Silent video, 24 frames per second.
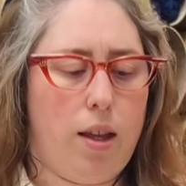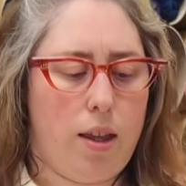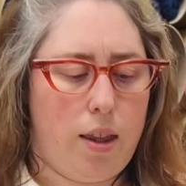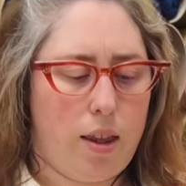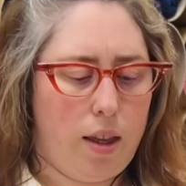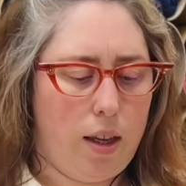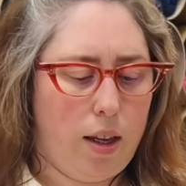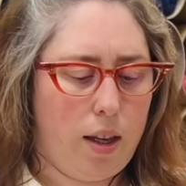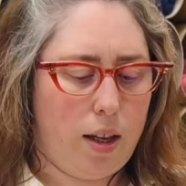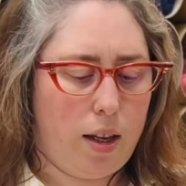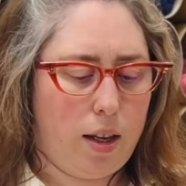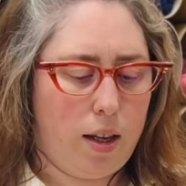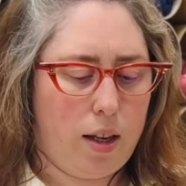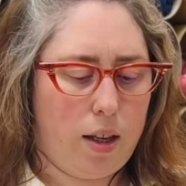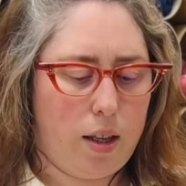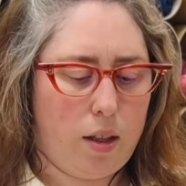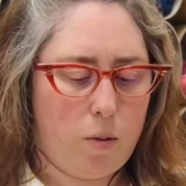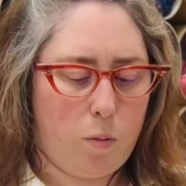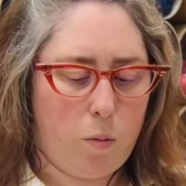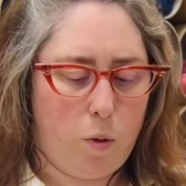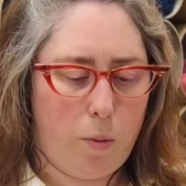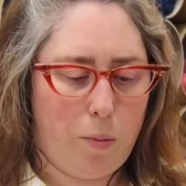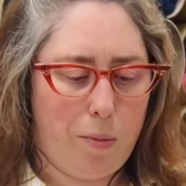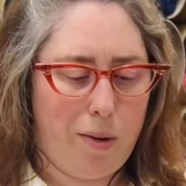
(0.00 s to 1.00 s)
think
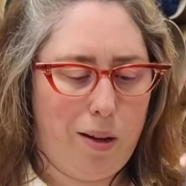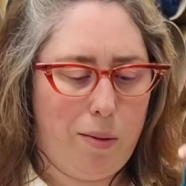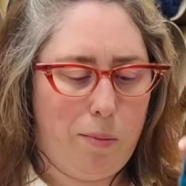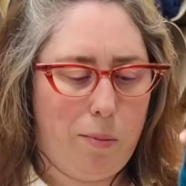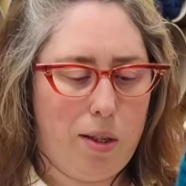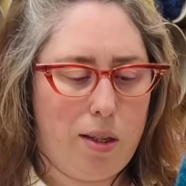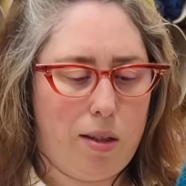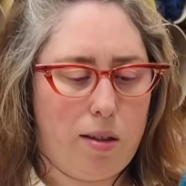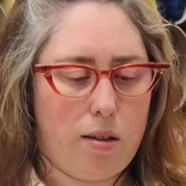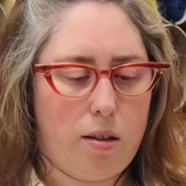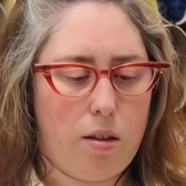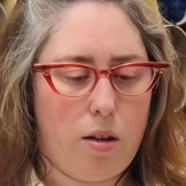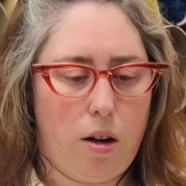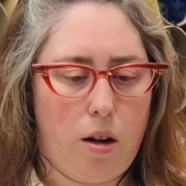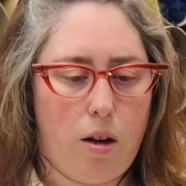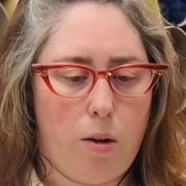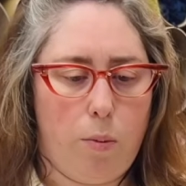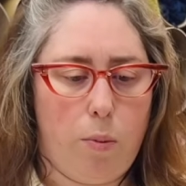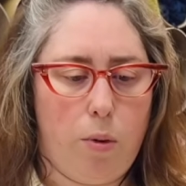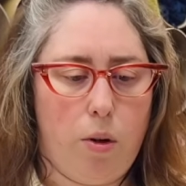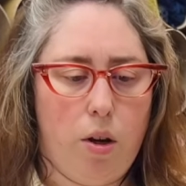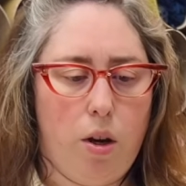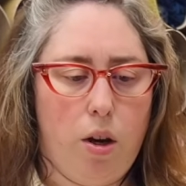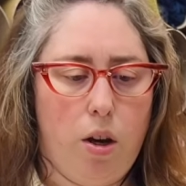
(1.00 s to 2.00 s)
what made me stop
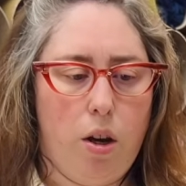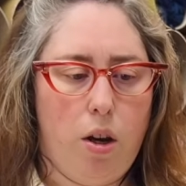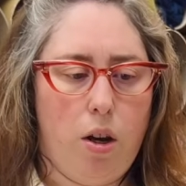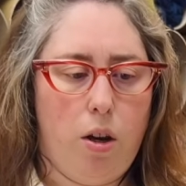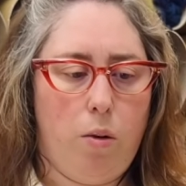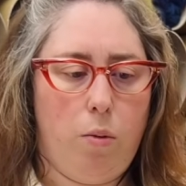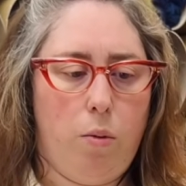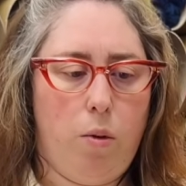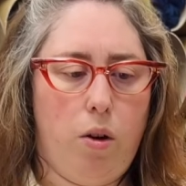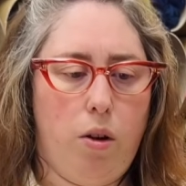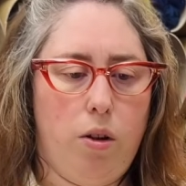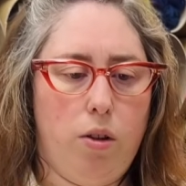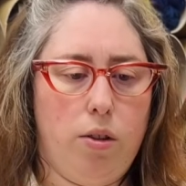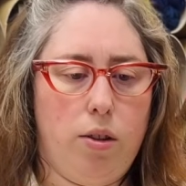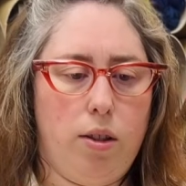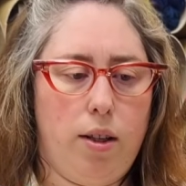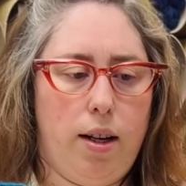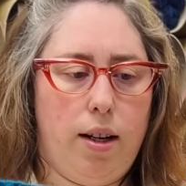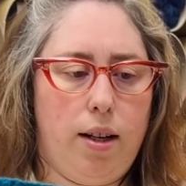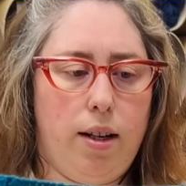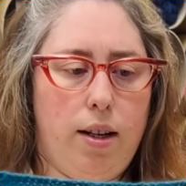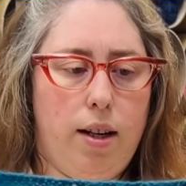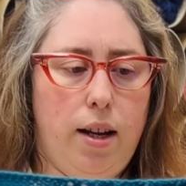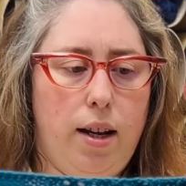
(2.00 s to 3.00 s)
was
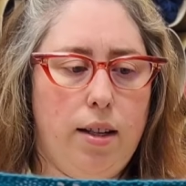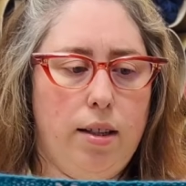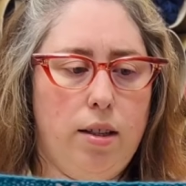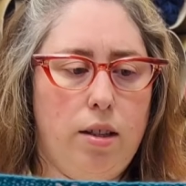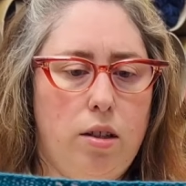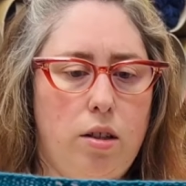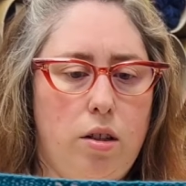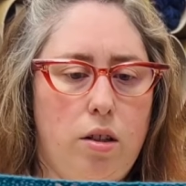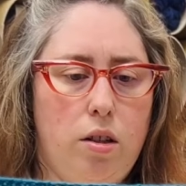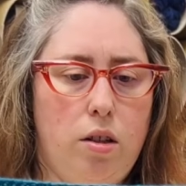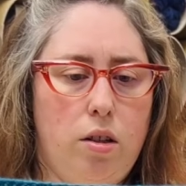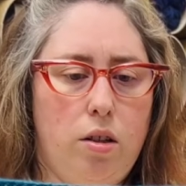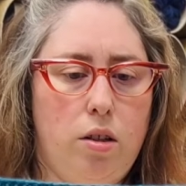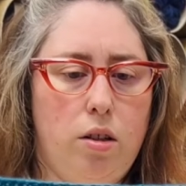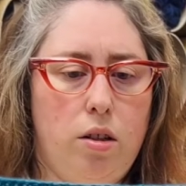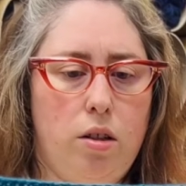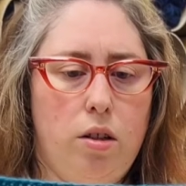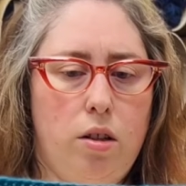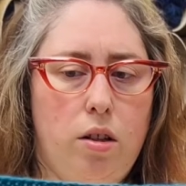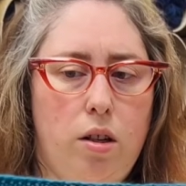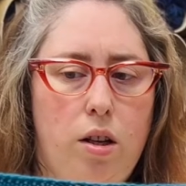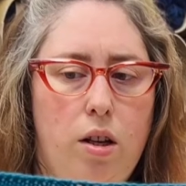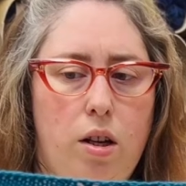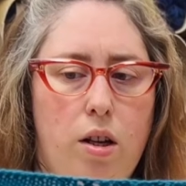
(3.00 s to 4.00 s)
I cast on
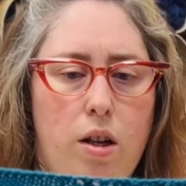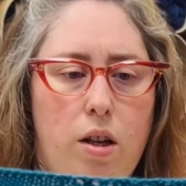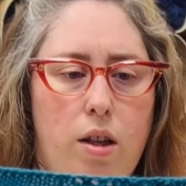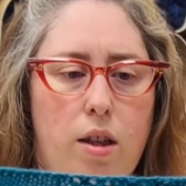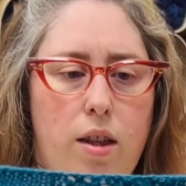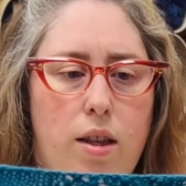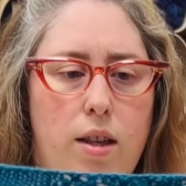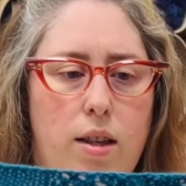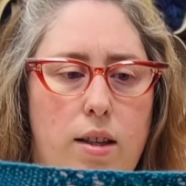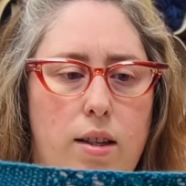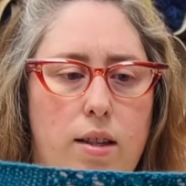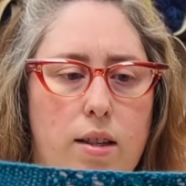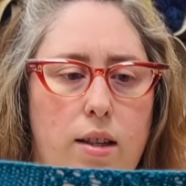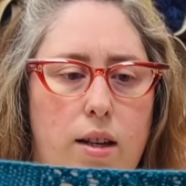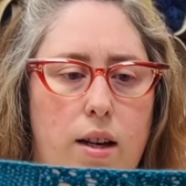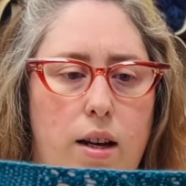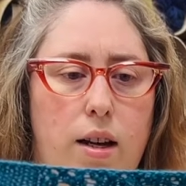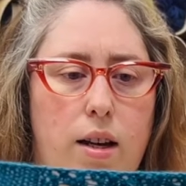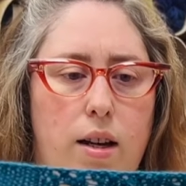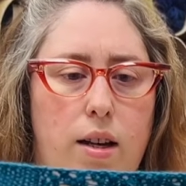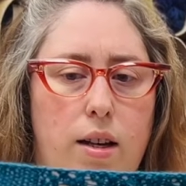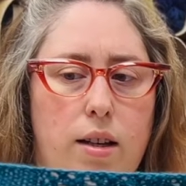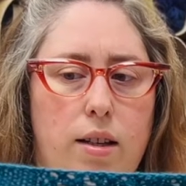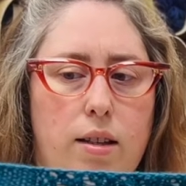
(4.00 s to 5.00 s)
this
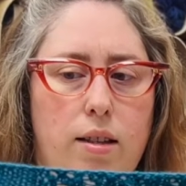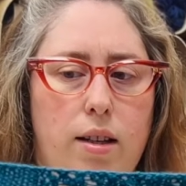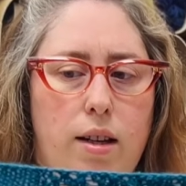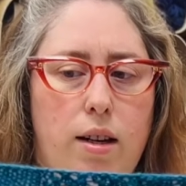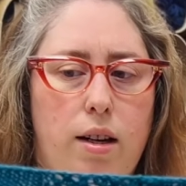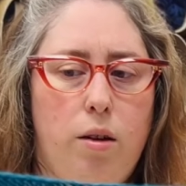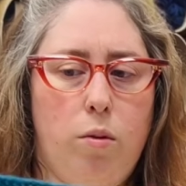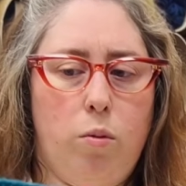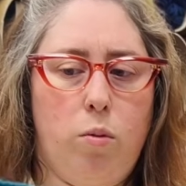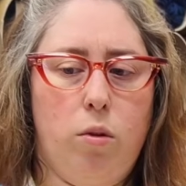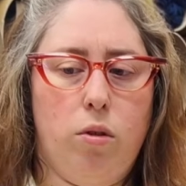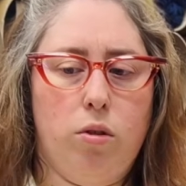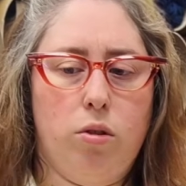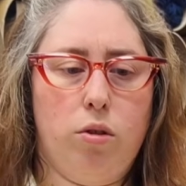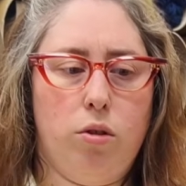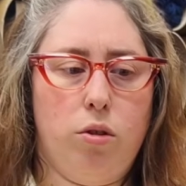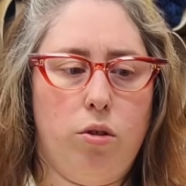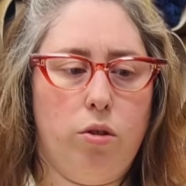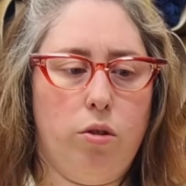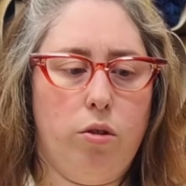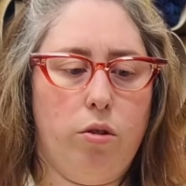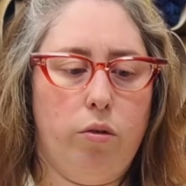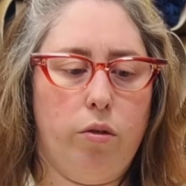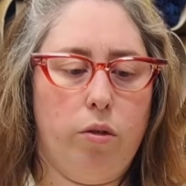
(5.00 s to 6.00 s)
size and I wasn't
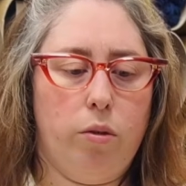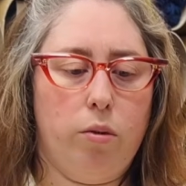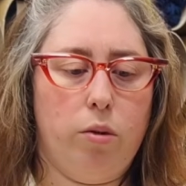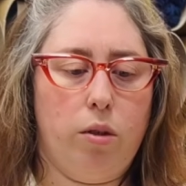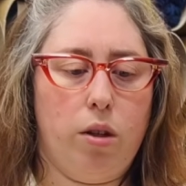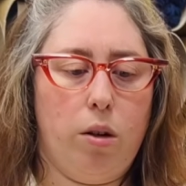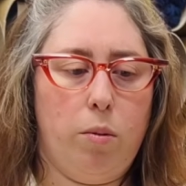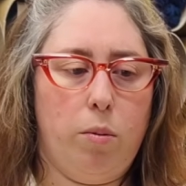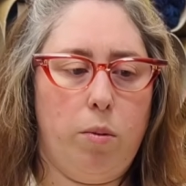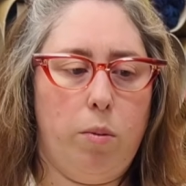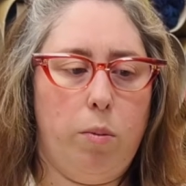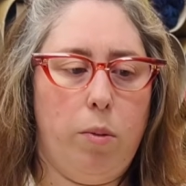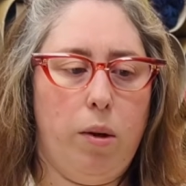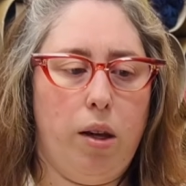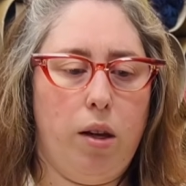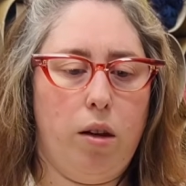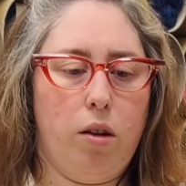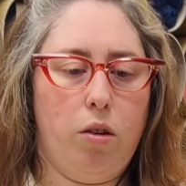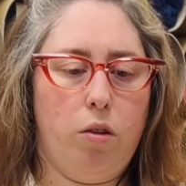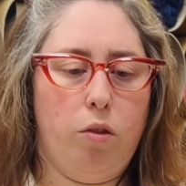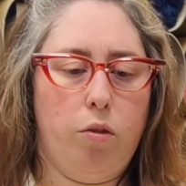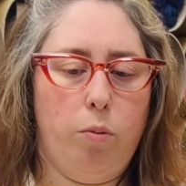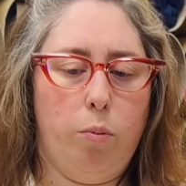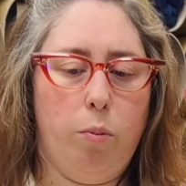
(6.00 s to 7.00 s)
sure if it was going to be big
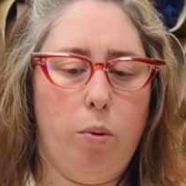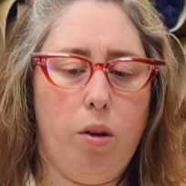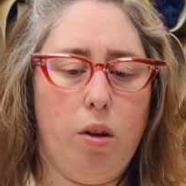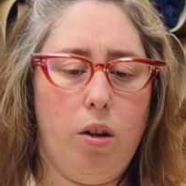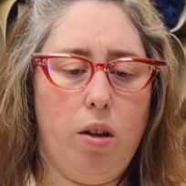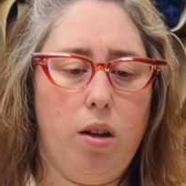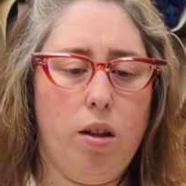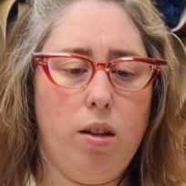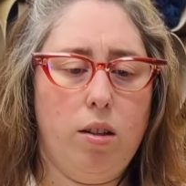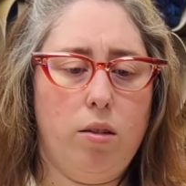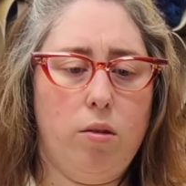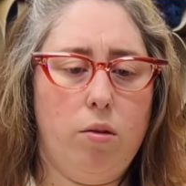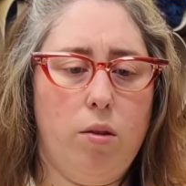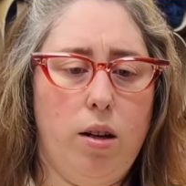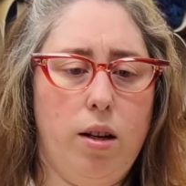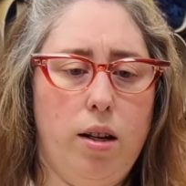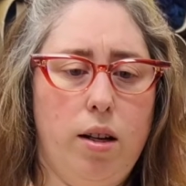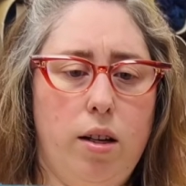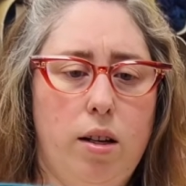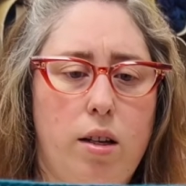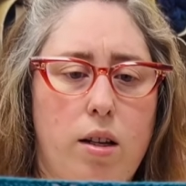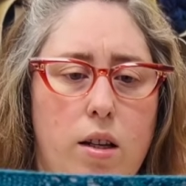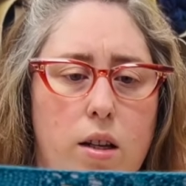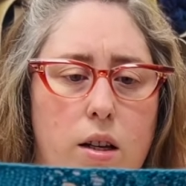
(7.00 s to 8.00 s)
enough. But it's
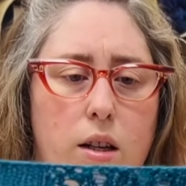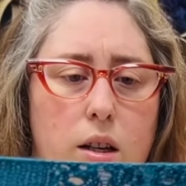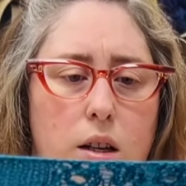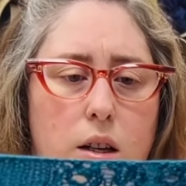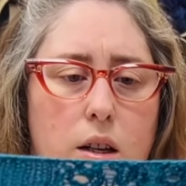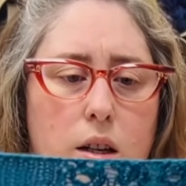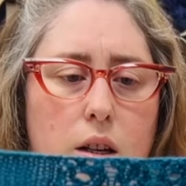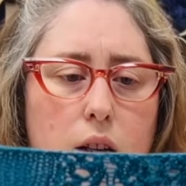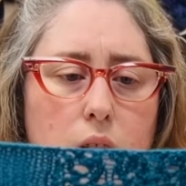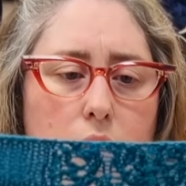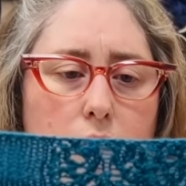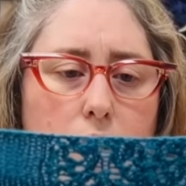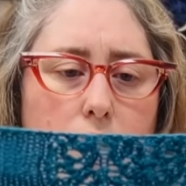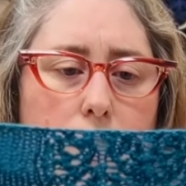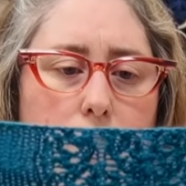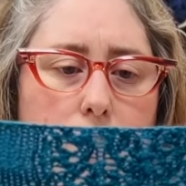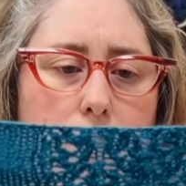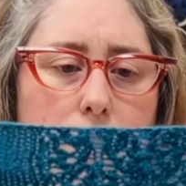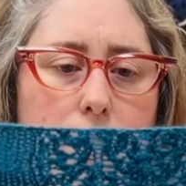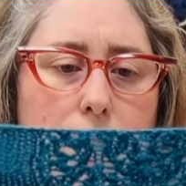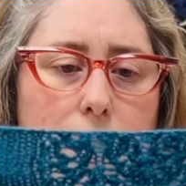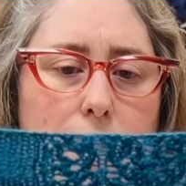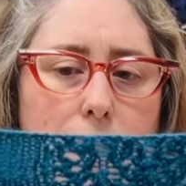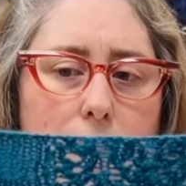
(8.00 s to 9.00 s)
quite, because
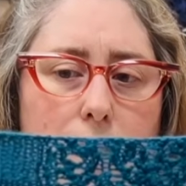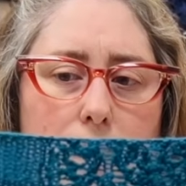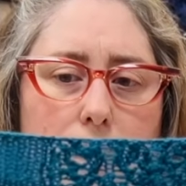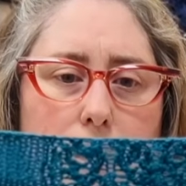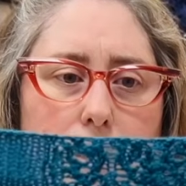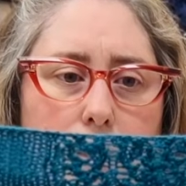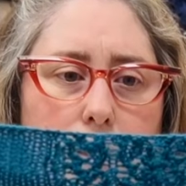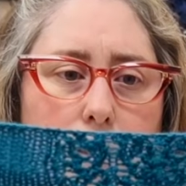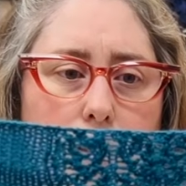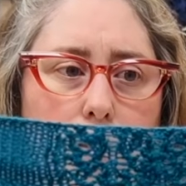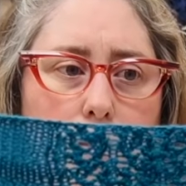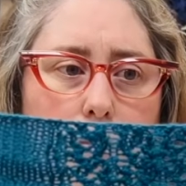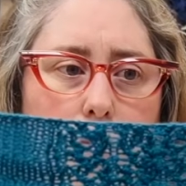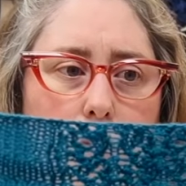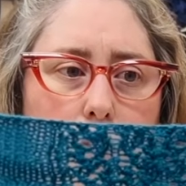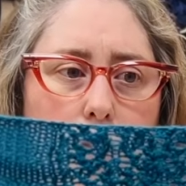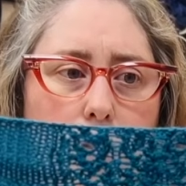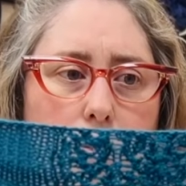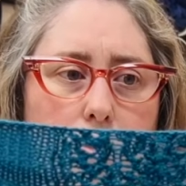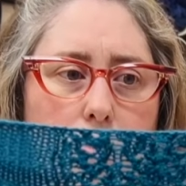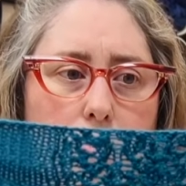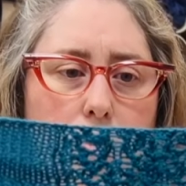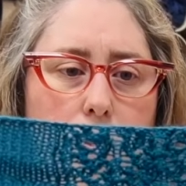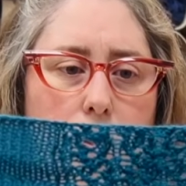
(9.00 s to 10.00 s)
it's lace, it's quite
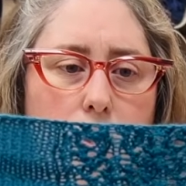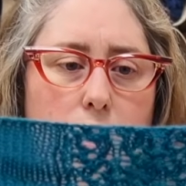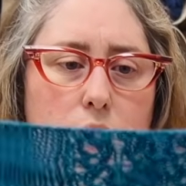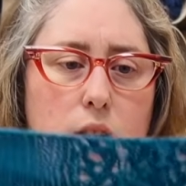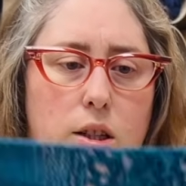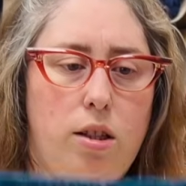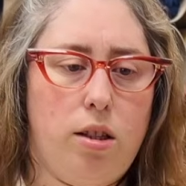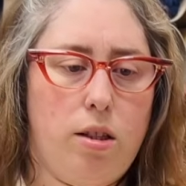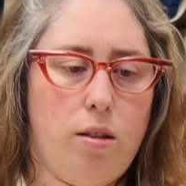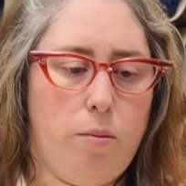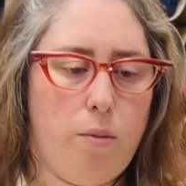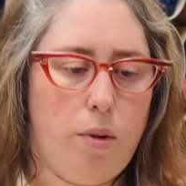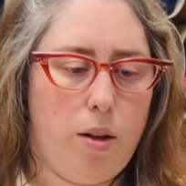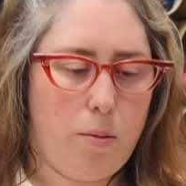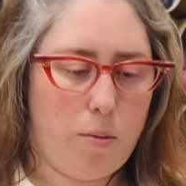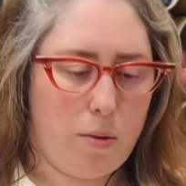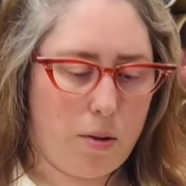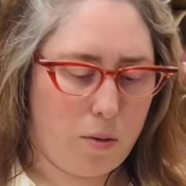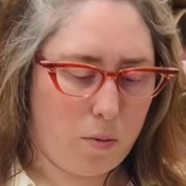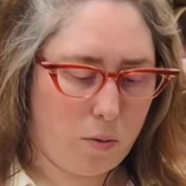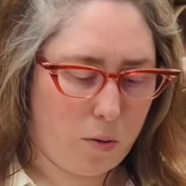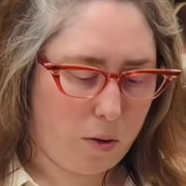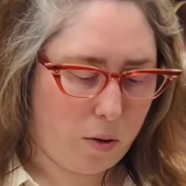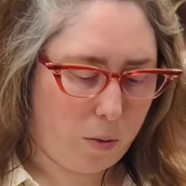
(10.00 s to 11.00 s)
stretchy. So maybe
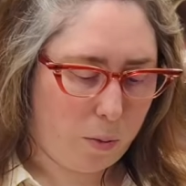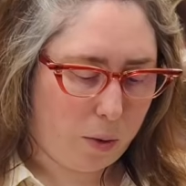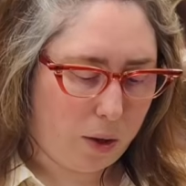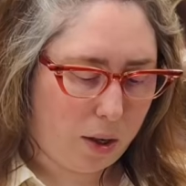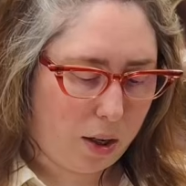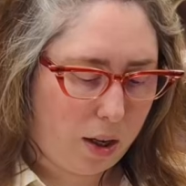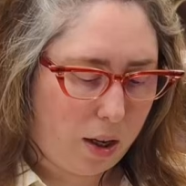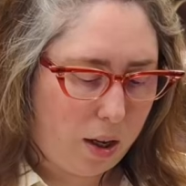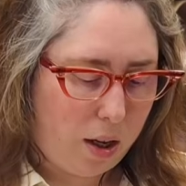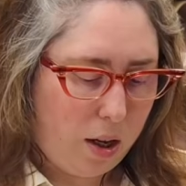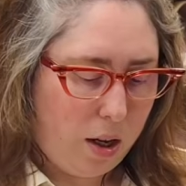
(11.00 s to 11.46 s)
it will be.